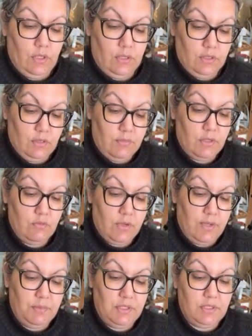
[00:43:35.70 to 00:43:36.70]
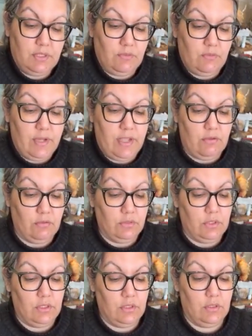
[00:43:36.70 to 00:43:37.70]
Okay, so I'm gonna wrap this
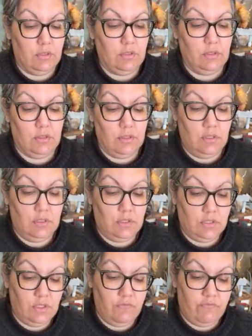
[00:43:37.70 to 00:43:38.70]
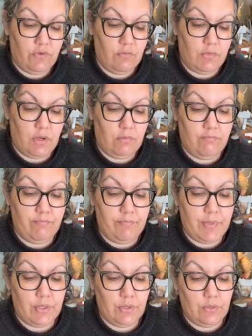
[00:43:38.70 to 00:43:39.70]
around to form our
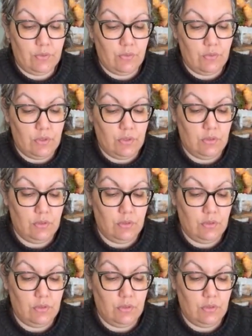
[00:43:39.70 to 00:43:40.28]
bow.